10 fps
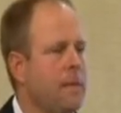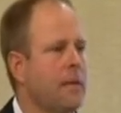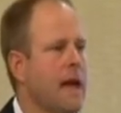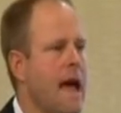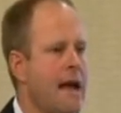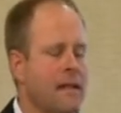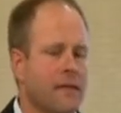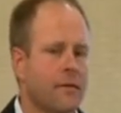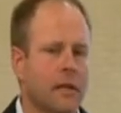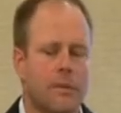We need people to
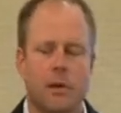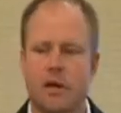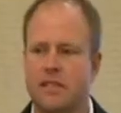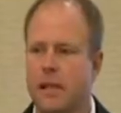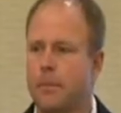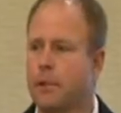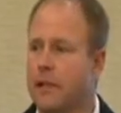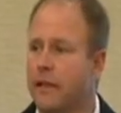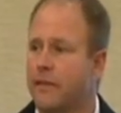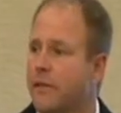act differently because they
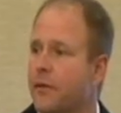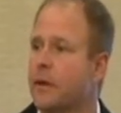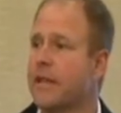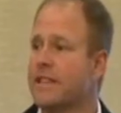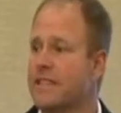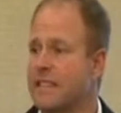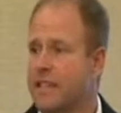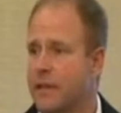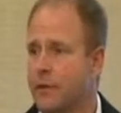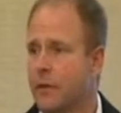believe differently and
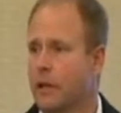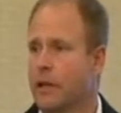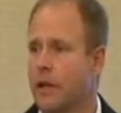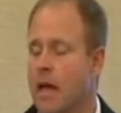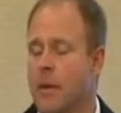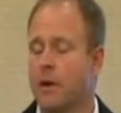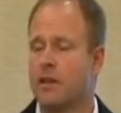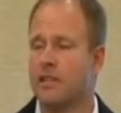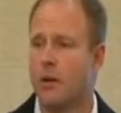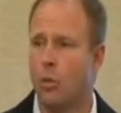see differently,
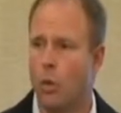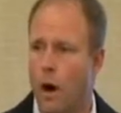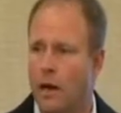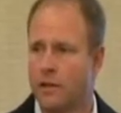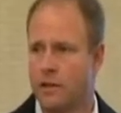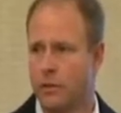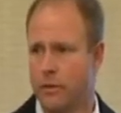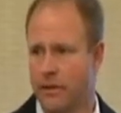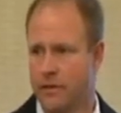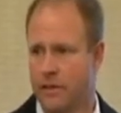and because they want
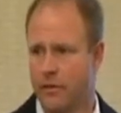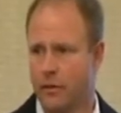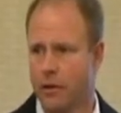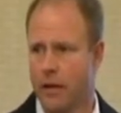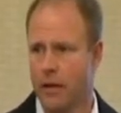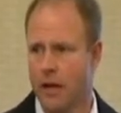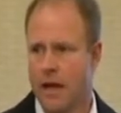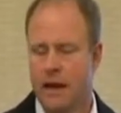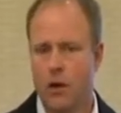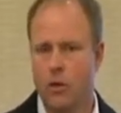to do things differently.
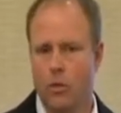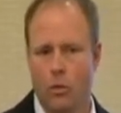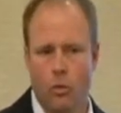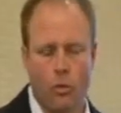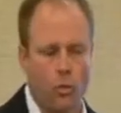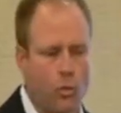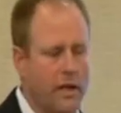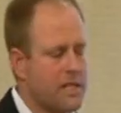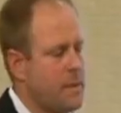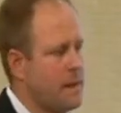Now,
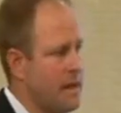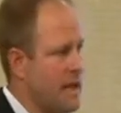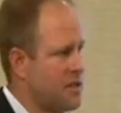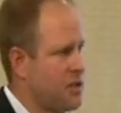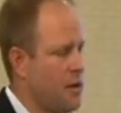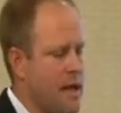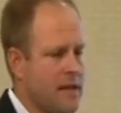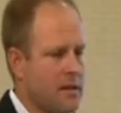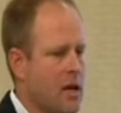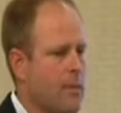we could spend the next
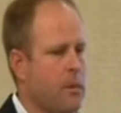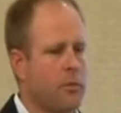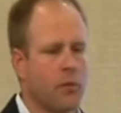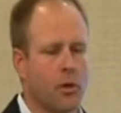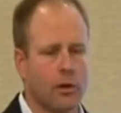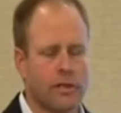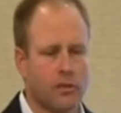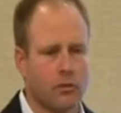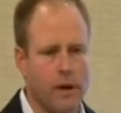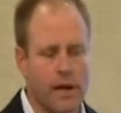2 days and come up with
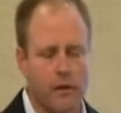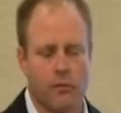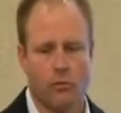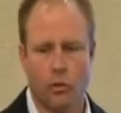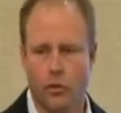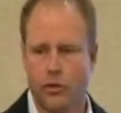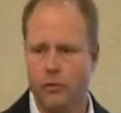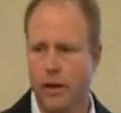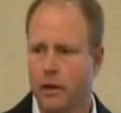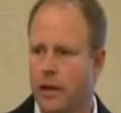all these great
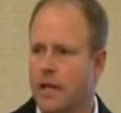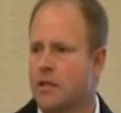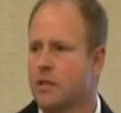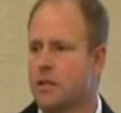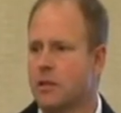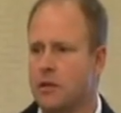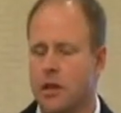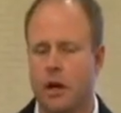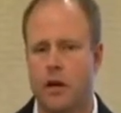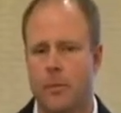rules and regulations
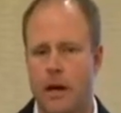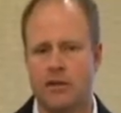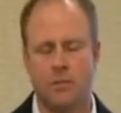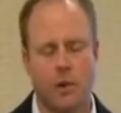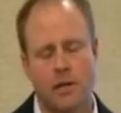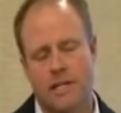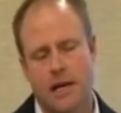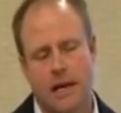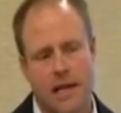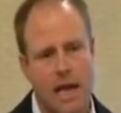and talk about
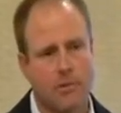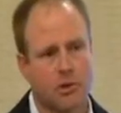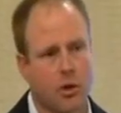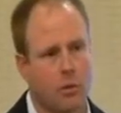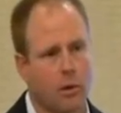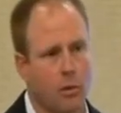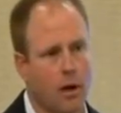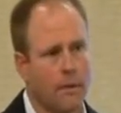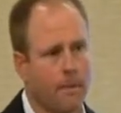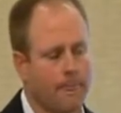small-sided games all we
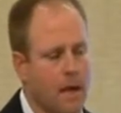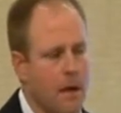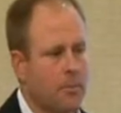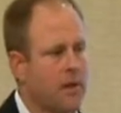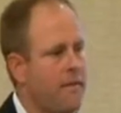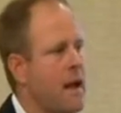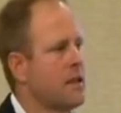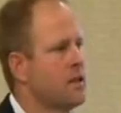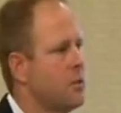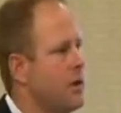want. But the
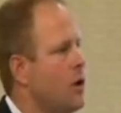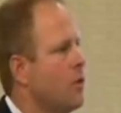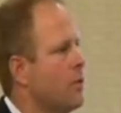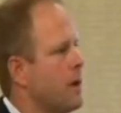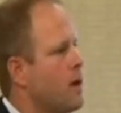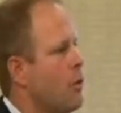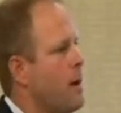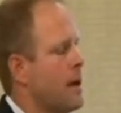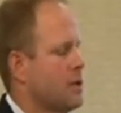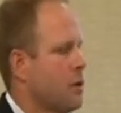fact is we know that we
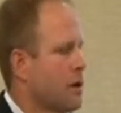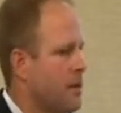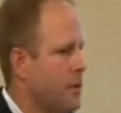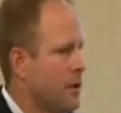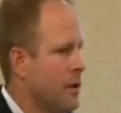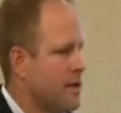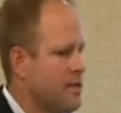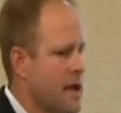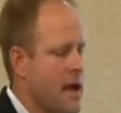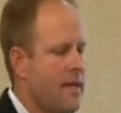go back to our
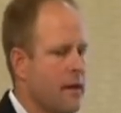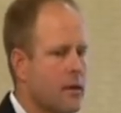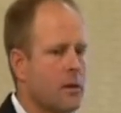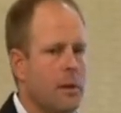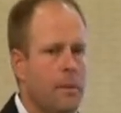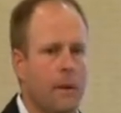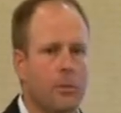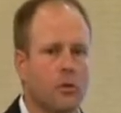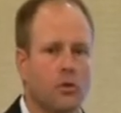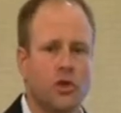communities and there are going to be
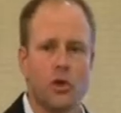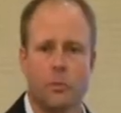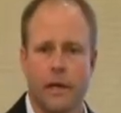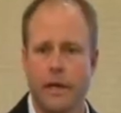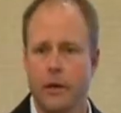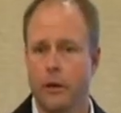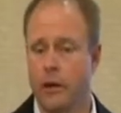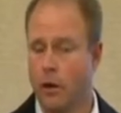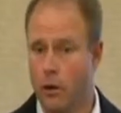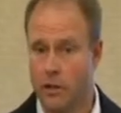people who should be
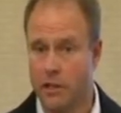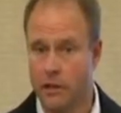here and